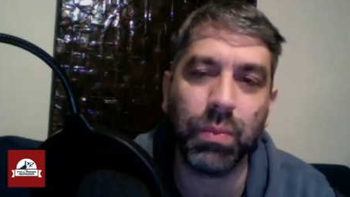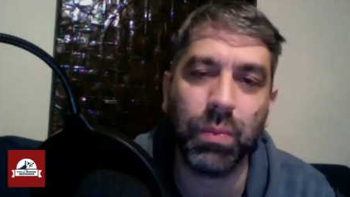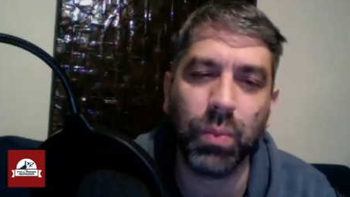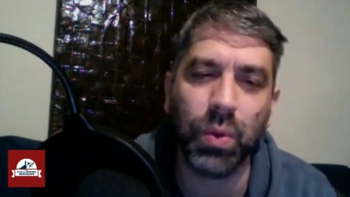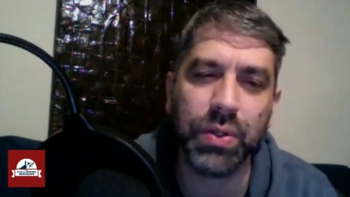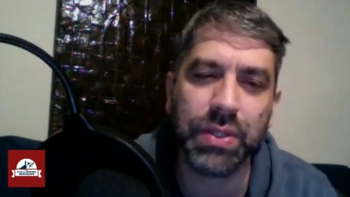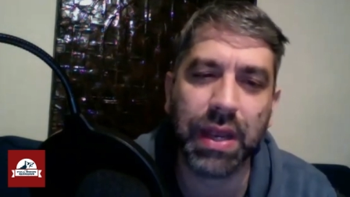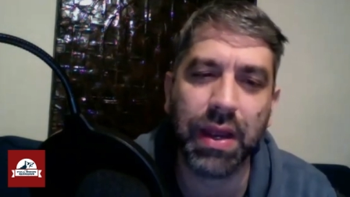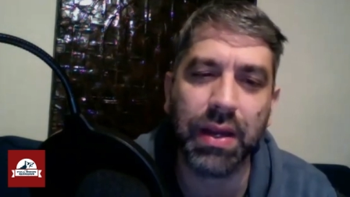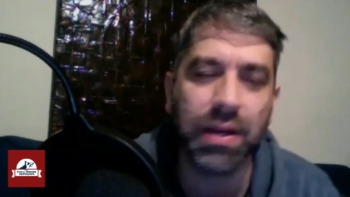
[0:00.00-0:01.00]
was,
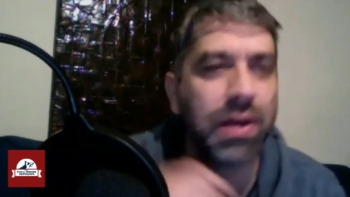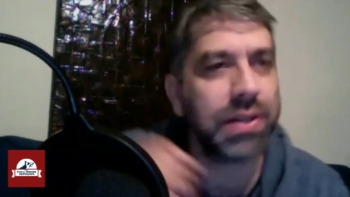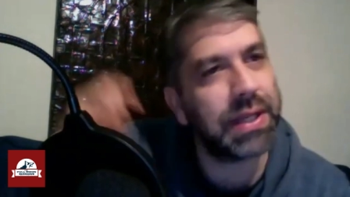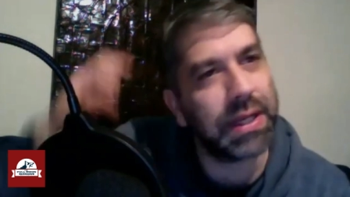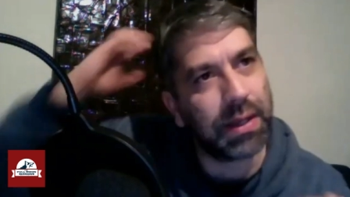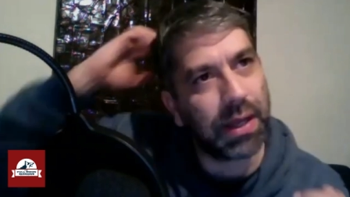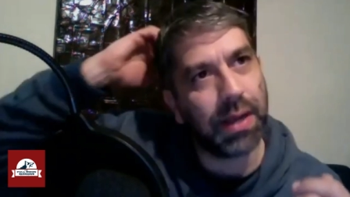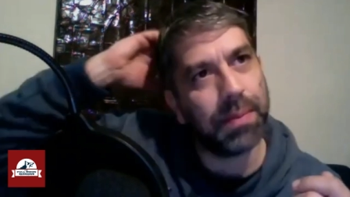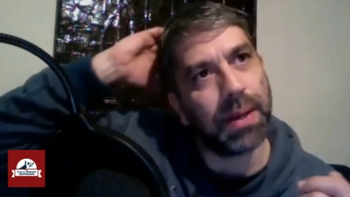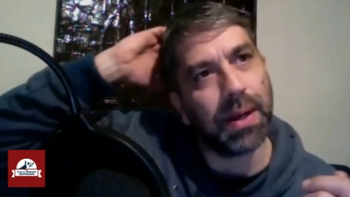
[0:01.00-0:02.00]
how casting
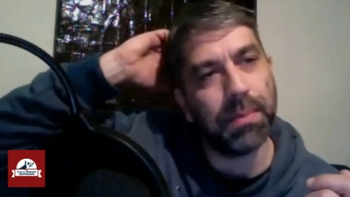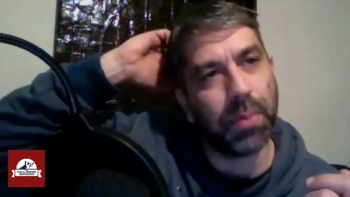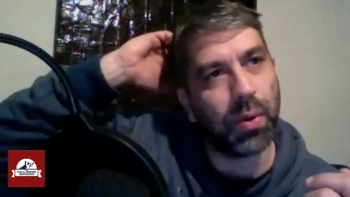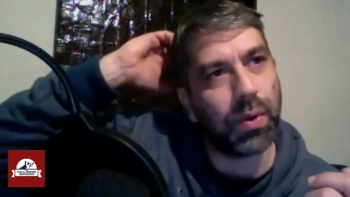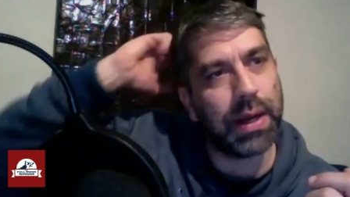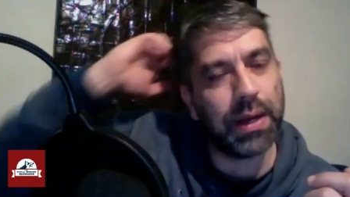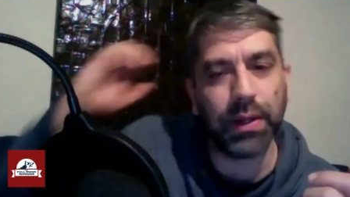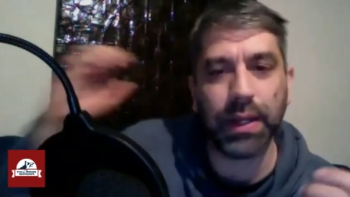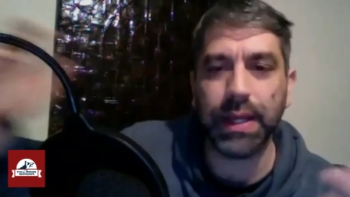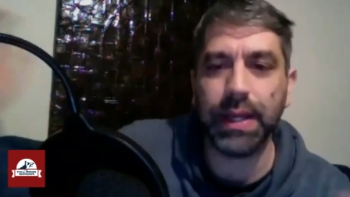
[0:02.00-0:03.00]
um, a more
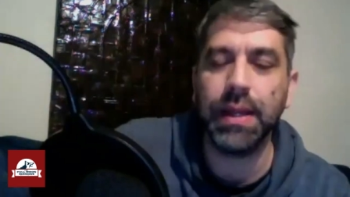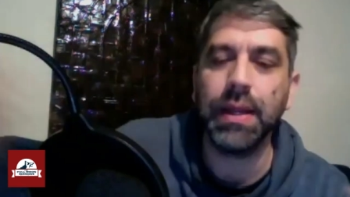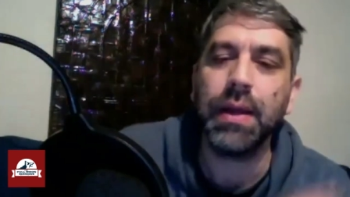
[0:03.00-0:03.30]
elderly